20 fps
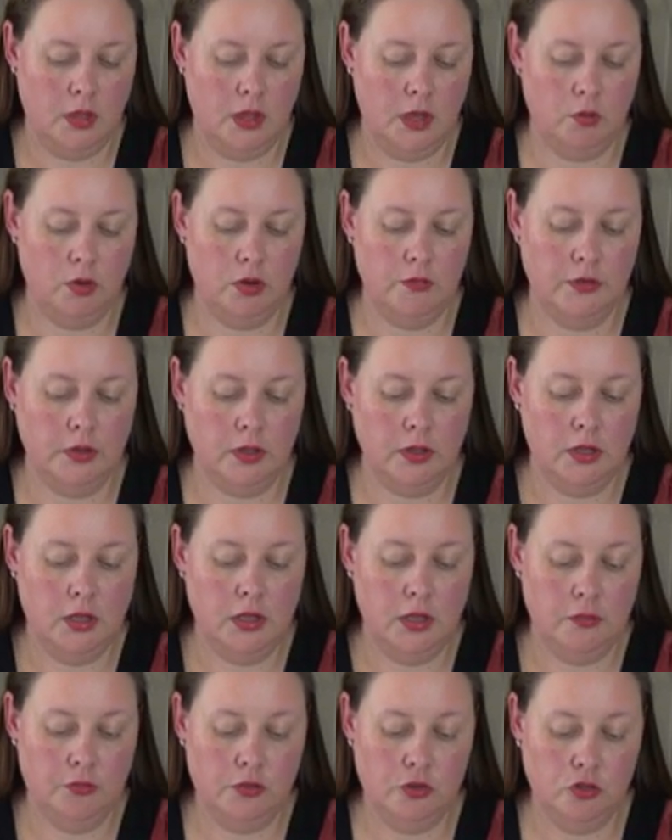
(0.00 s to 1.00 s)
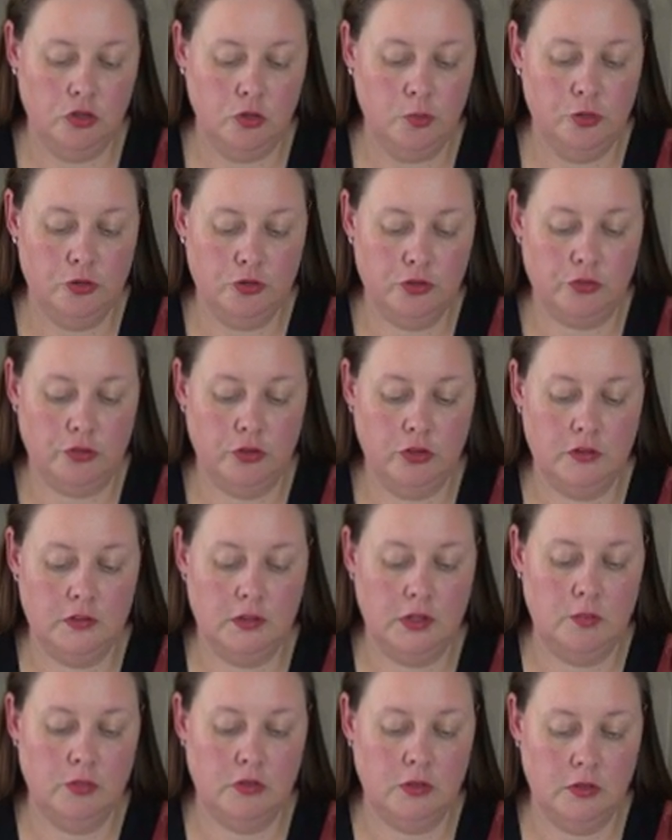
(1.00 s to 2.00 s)
However, if you do push through your
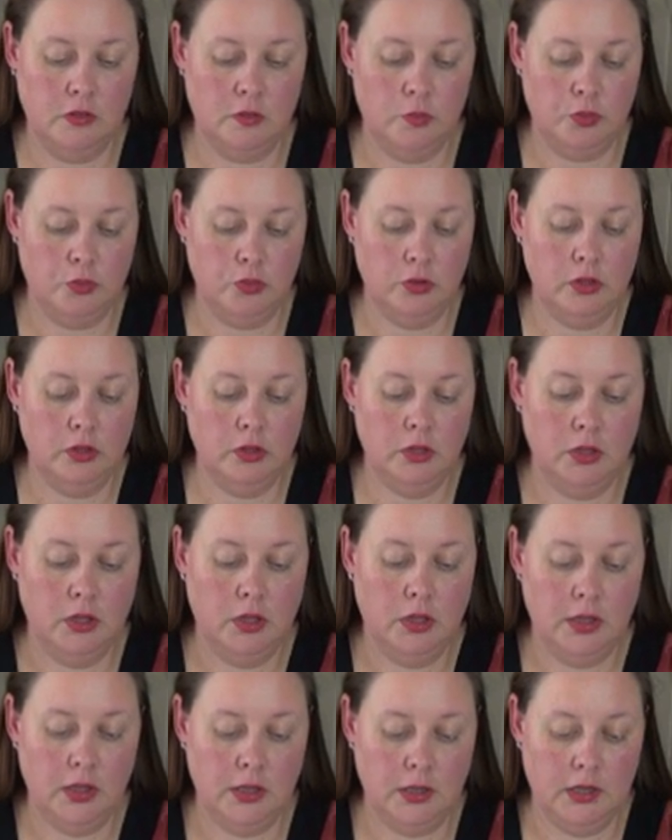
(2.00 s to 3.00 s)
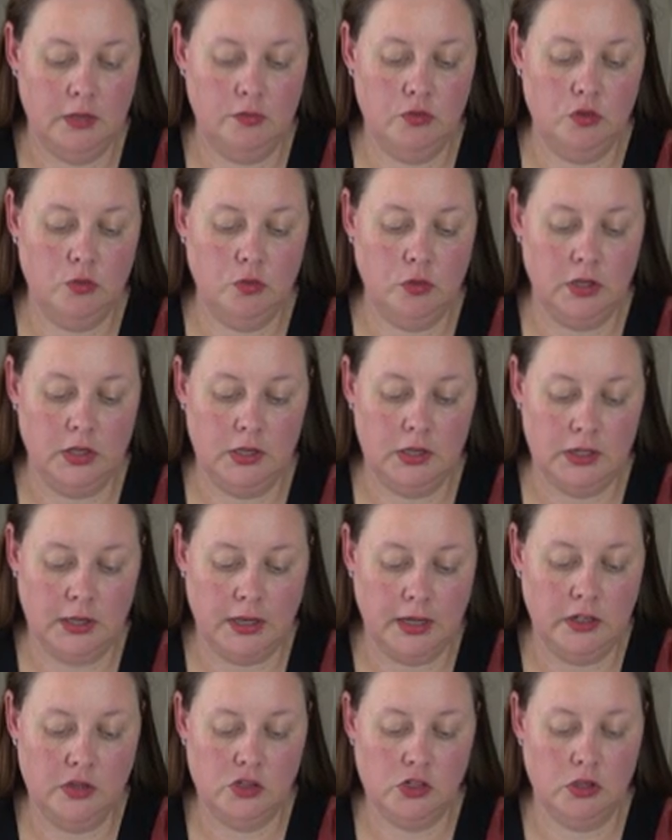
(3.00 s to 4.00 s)
seams at this point, it gives you an
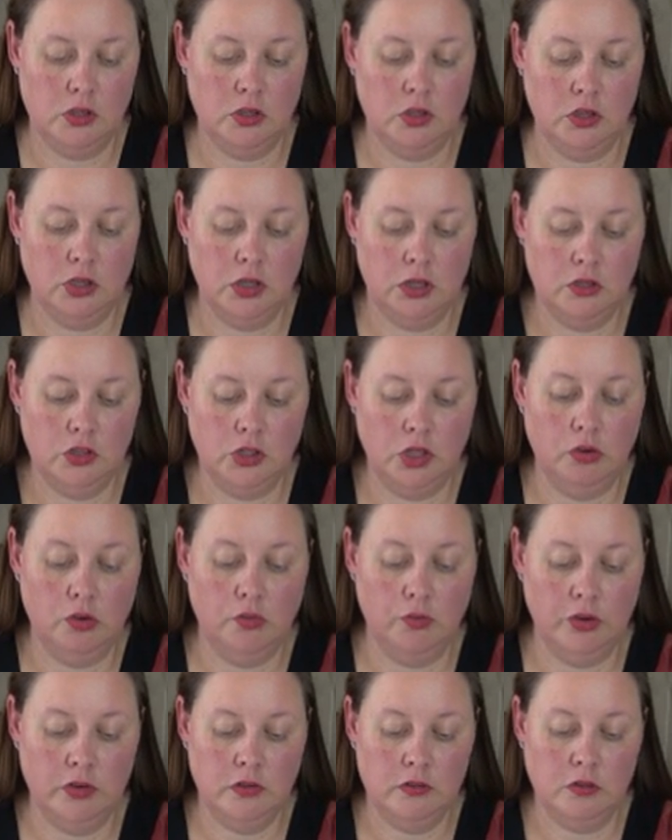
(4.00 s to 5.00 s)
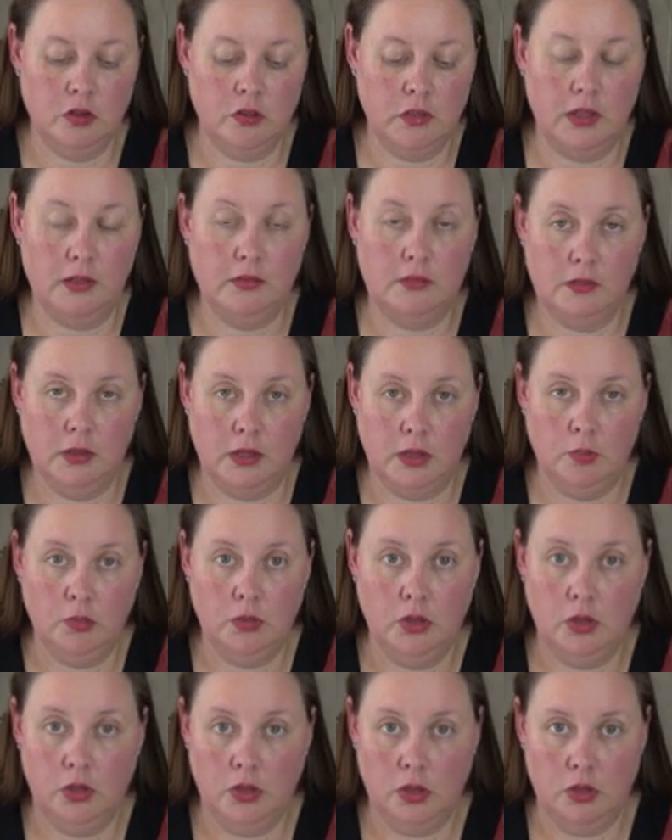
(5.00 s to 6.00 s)
indication that you need to go and re-sew that
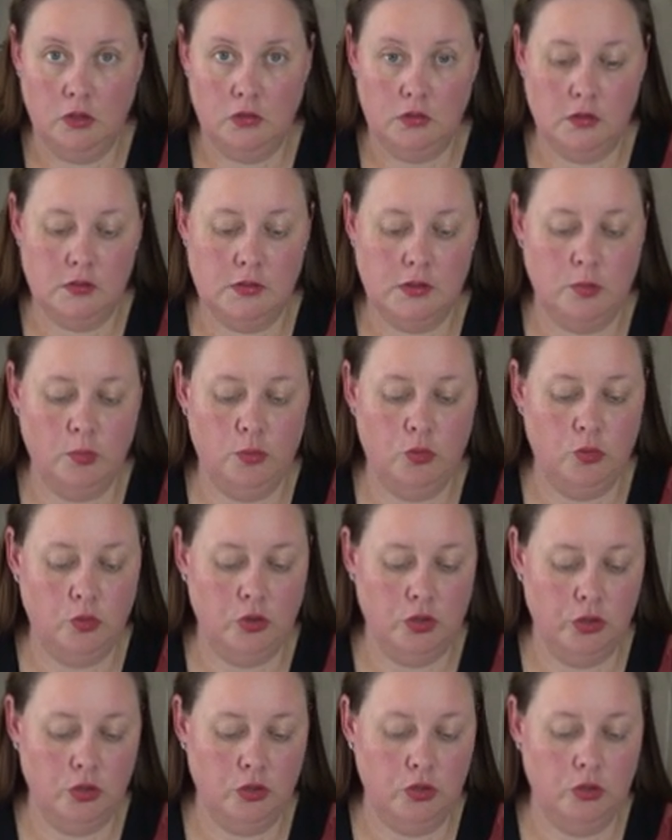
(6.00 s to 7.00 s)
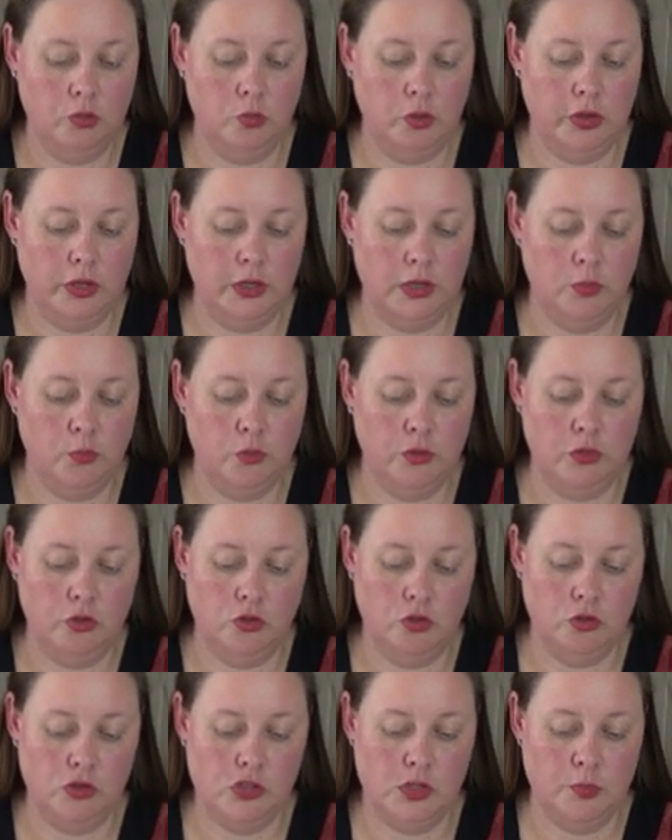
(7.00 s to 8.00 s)
seam, so some poor girl won't end up with a
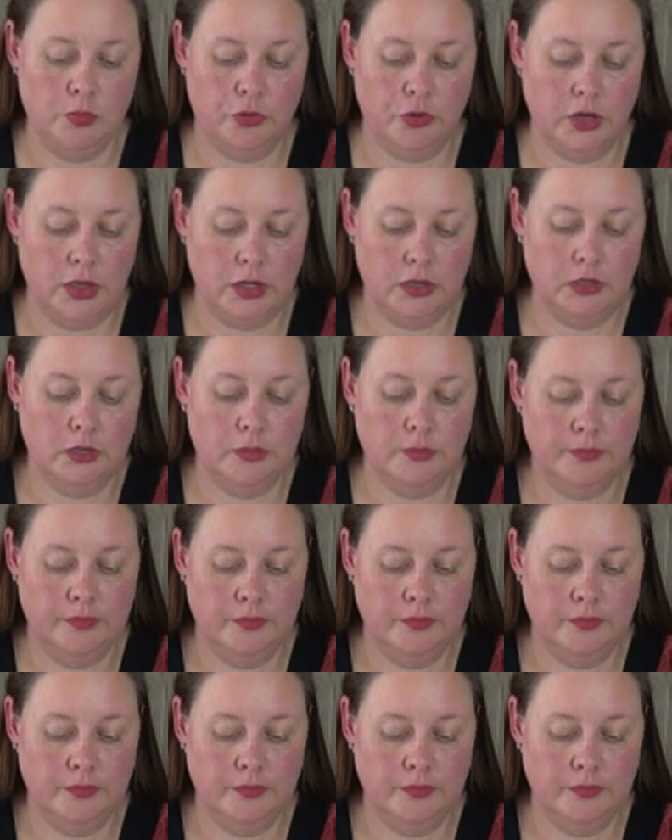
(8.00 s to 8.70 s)
dodgy product.